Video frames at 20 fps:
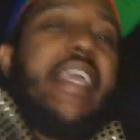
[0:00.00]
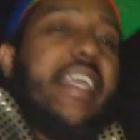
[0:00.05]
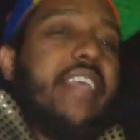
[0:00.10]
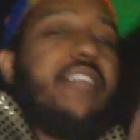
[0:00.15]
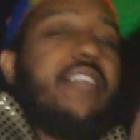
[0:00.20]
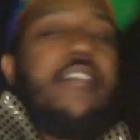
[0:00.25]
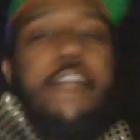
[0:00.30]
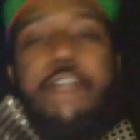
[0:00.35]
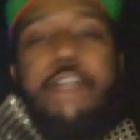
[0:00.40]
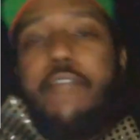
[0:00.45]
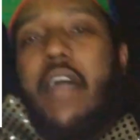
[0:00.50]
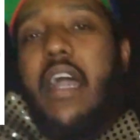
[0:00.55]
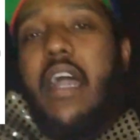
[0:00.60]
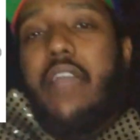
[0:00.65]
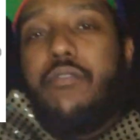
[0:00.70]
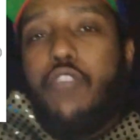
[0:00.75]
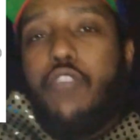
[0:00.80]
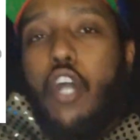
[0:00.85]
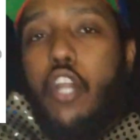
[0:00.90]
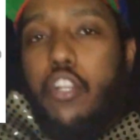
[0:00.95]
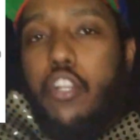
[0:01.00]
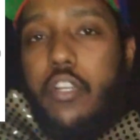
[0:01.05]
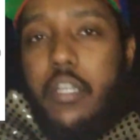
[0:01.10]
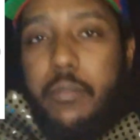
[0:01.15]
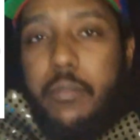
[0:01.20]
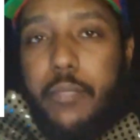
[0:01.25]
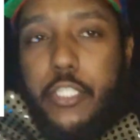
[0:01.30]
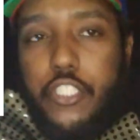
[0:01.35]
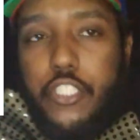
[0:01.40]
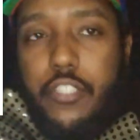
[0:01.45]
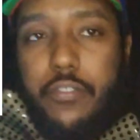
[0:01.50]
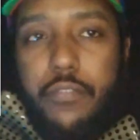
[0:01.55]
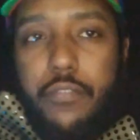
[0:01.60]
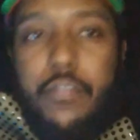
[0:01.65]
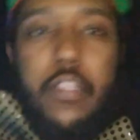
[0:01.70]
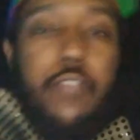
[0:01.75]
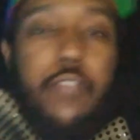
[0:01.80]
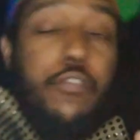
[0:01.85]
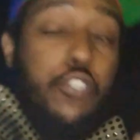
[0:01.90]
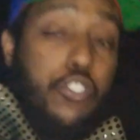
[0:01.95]
is the $5 commission
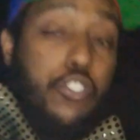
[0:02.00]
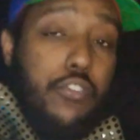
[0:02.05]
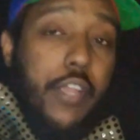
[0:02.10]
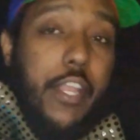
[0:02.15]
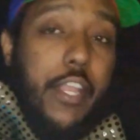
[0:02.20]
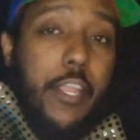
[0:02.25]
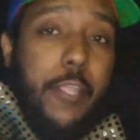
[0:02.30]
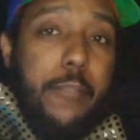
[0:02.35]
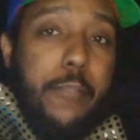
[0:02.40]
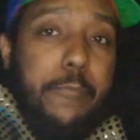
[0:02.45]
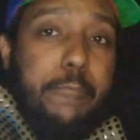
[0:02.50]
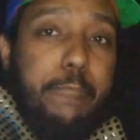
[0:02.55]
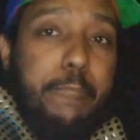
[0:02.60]
fee for trading.